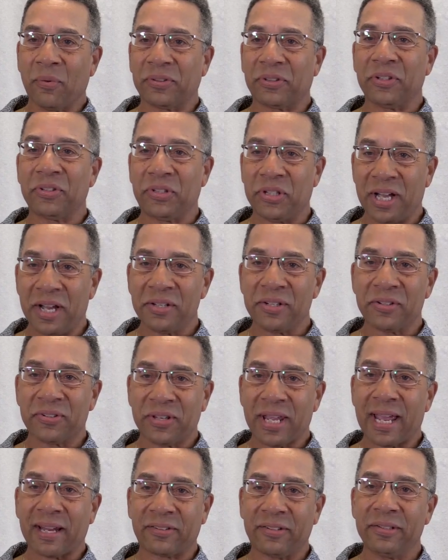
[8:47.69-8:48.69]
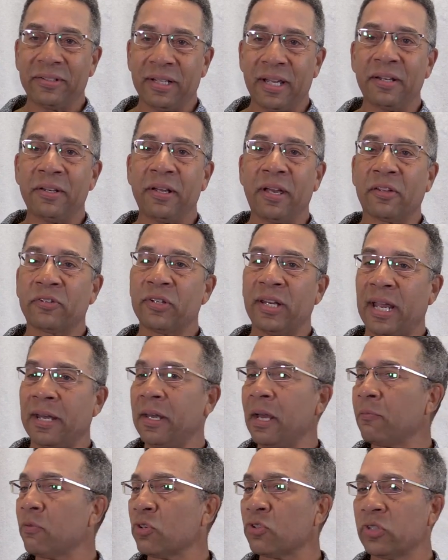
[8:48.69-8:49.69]
what the judges actually did to us that had
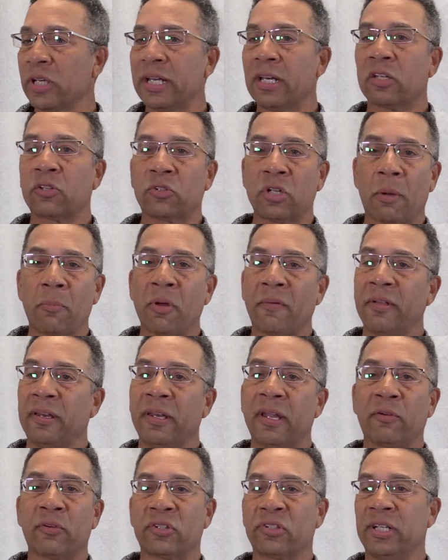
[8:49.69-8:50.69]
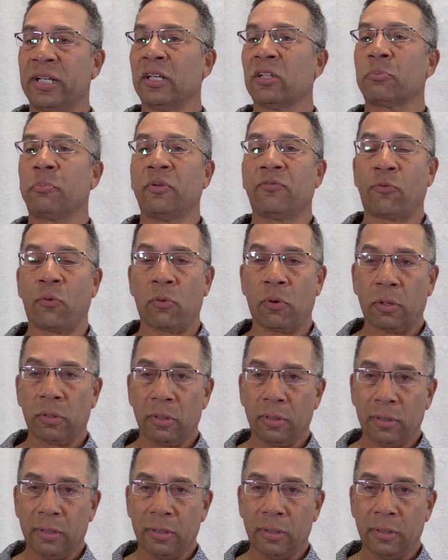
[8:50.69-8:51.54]
never seen us. Some of them had never seen us before.